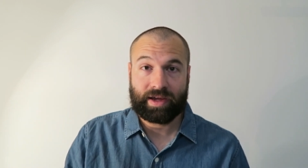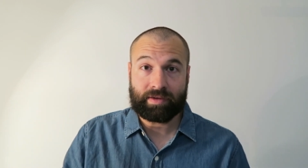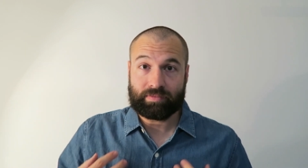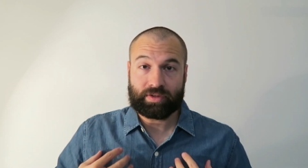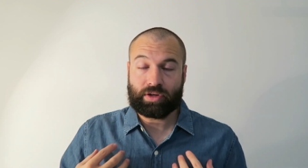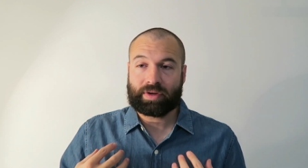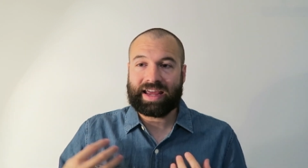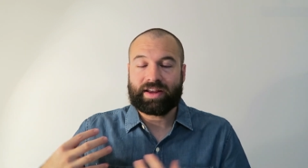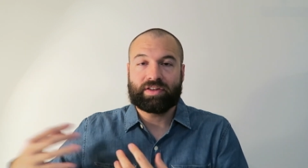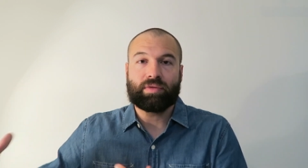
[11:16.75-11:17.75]
And you
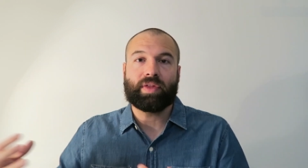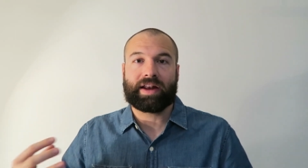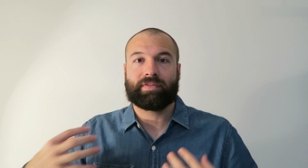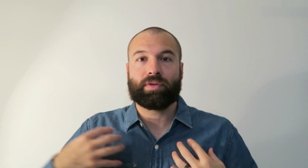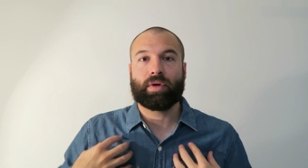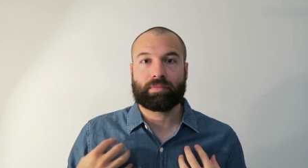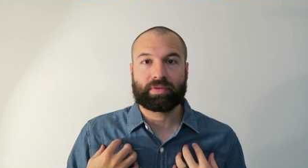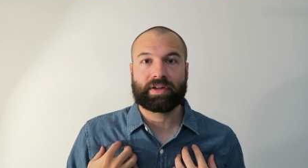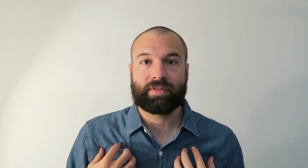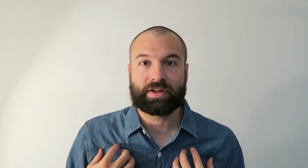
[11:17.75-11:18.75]
can't do that if you don't
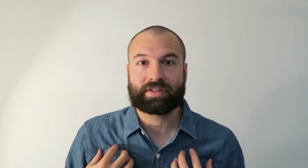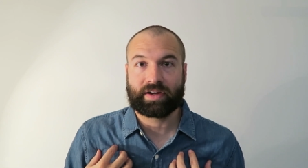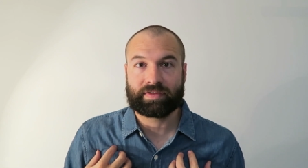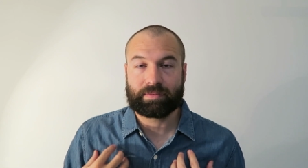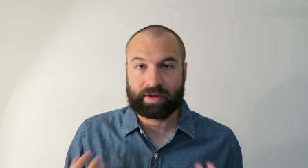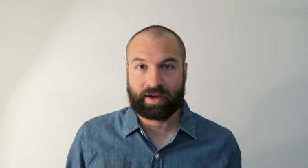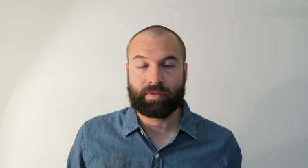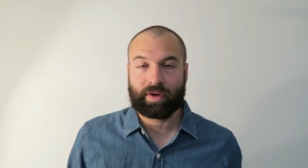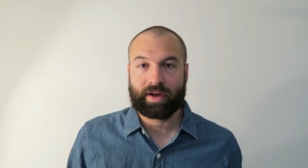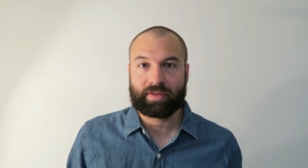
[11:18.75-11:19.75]
believe in yourself to
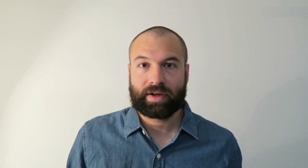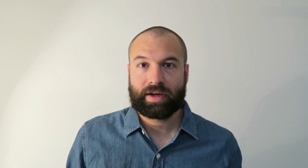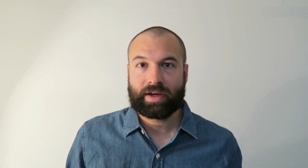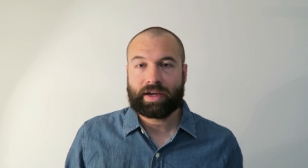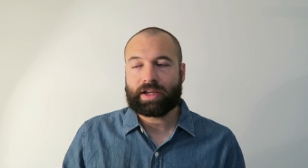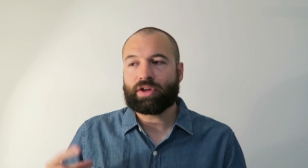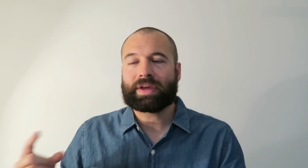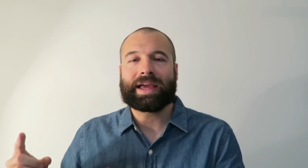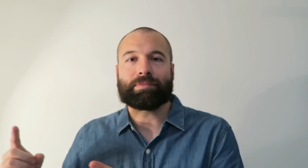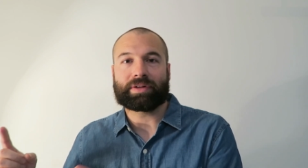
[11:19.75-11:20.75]
begin with. You
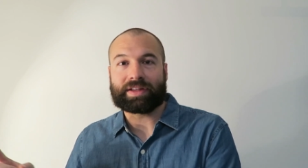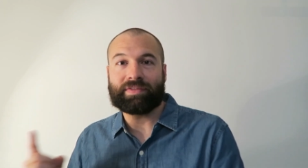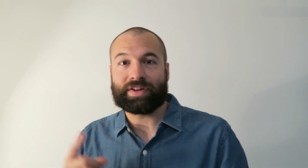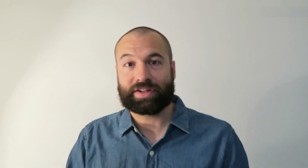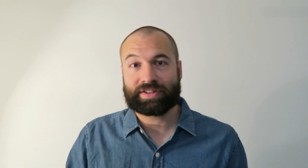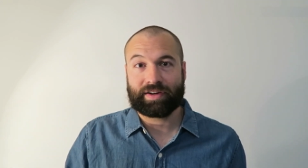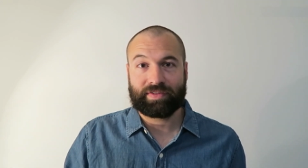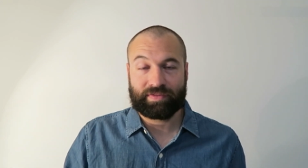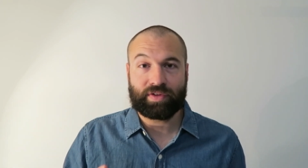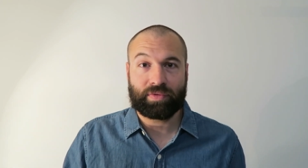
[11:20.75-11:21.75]
can't believe in
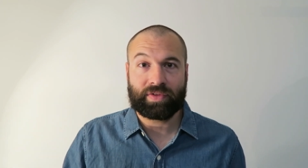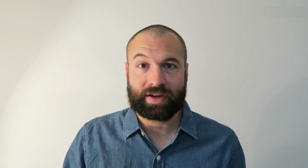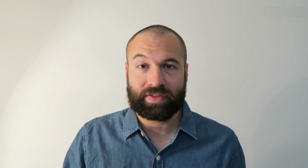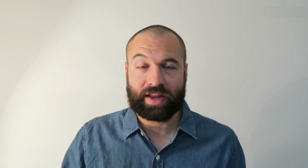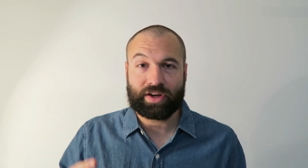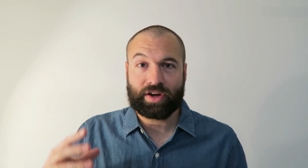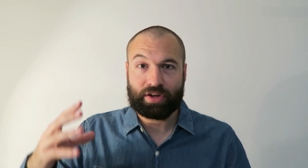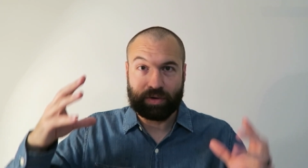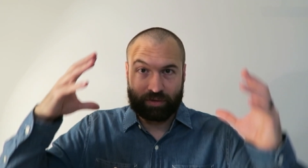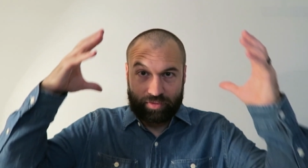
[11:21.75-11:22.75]
yourself if you think that
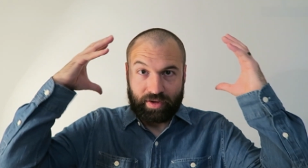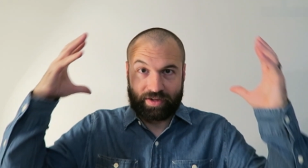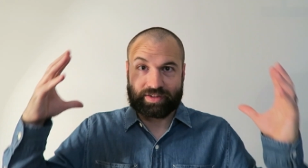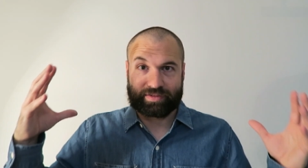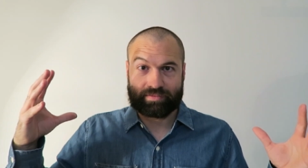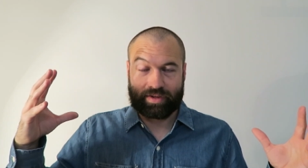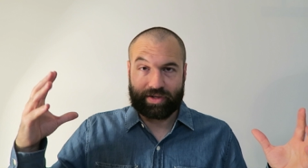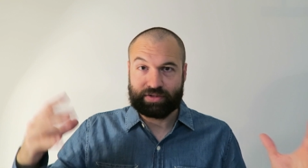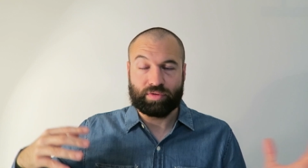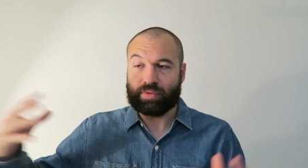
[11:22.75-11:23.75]
your looks
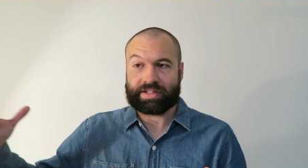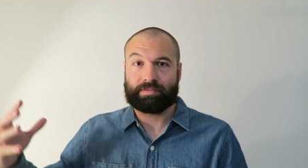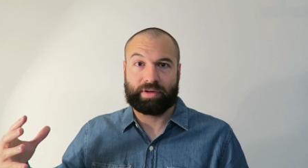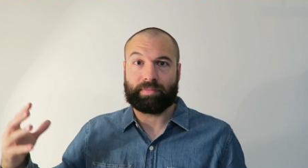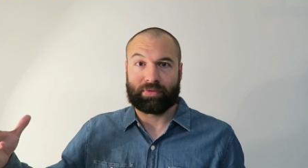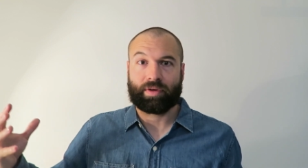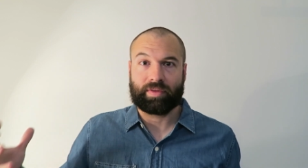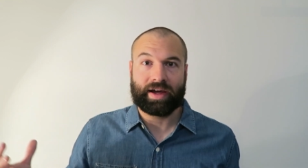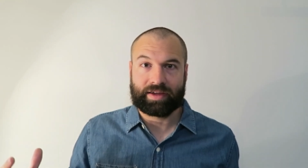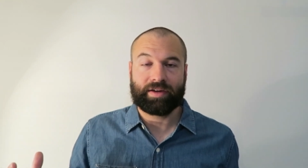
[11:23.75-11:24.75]
is the reason people
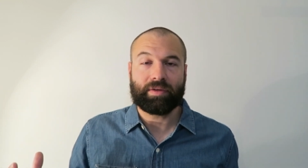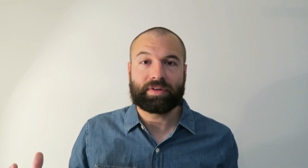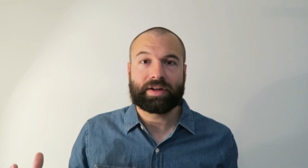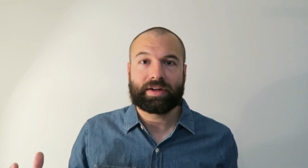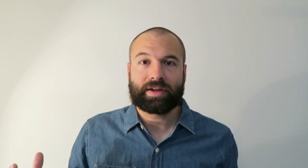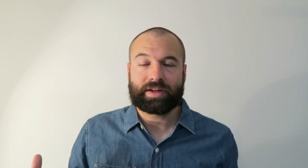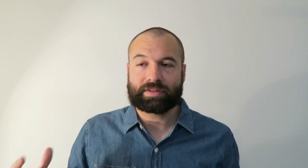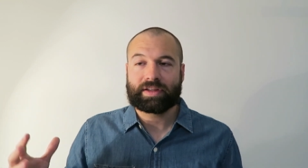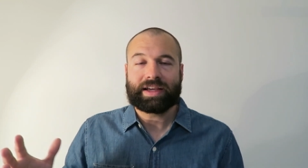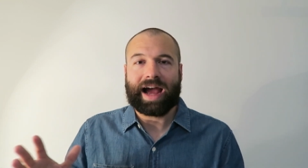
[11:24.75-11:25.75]
don't like
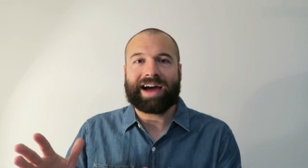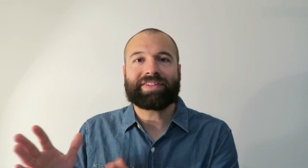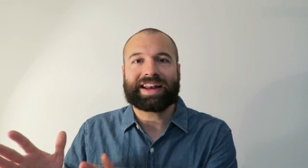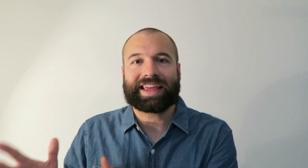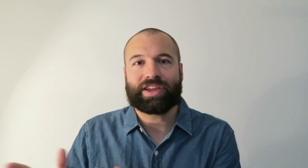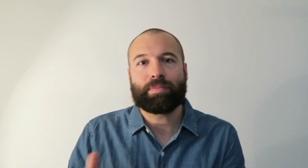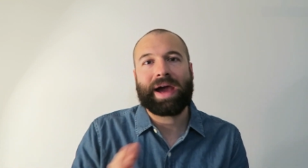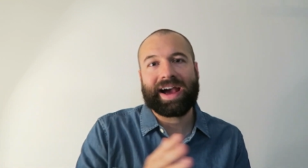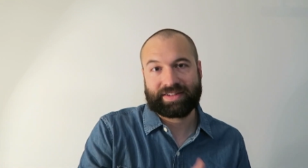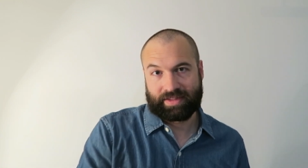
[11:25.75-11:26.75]
you. I've got to get you
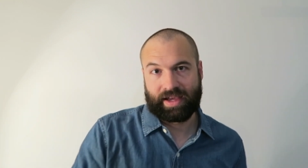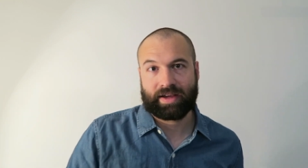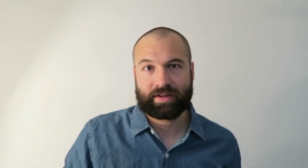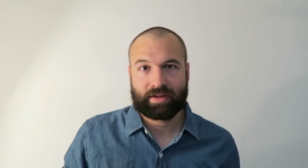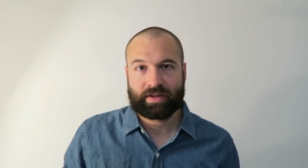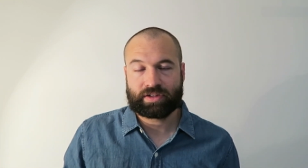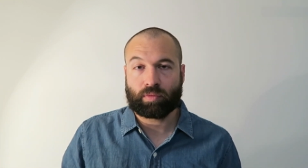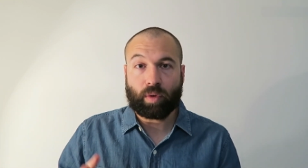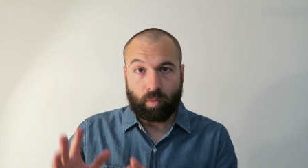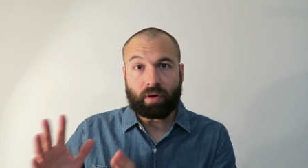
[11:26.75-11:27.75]
past that. So
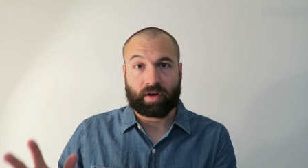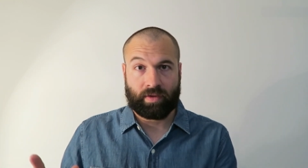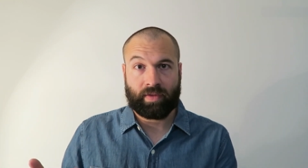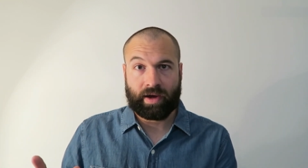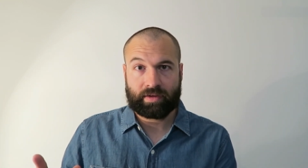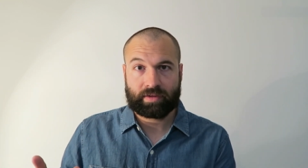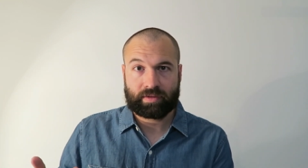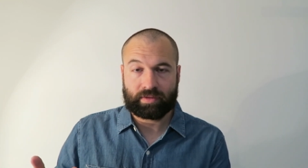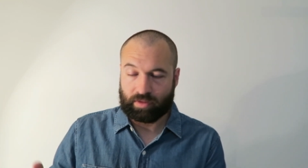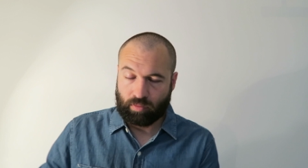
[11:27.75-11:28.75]
we'll work on that.
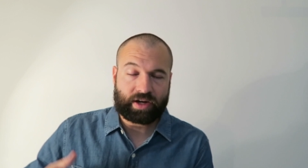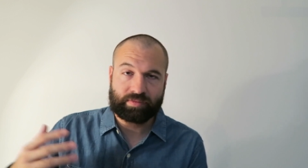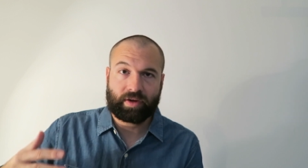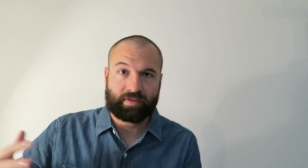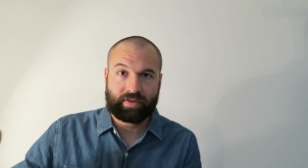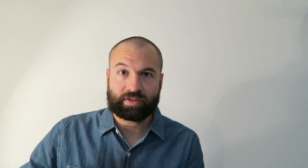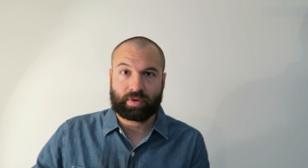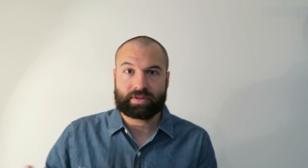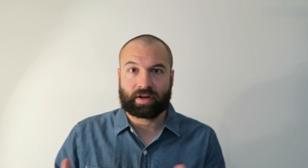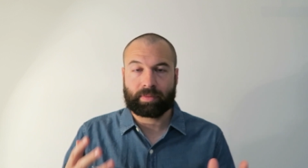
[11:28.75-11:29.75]
You'll watch my other videos
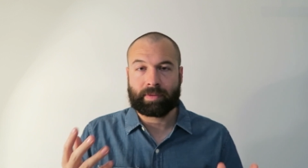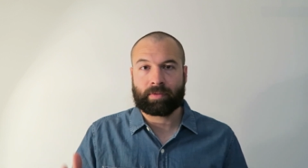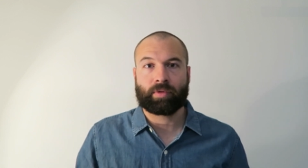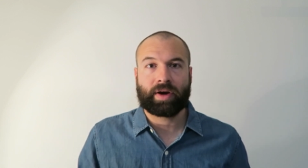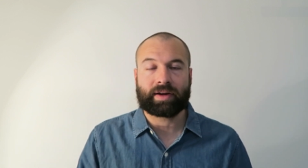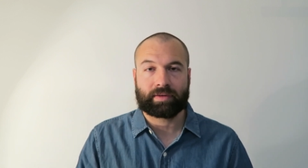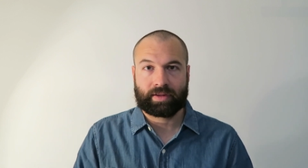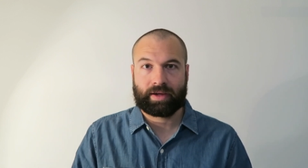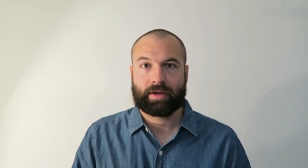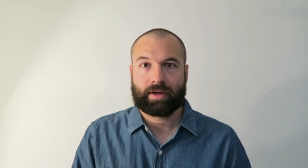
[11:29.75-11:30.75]
where I talk about it more
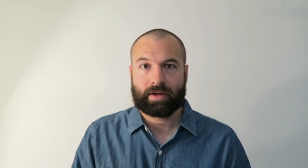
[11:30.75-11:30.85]
regularly.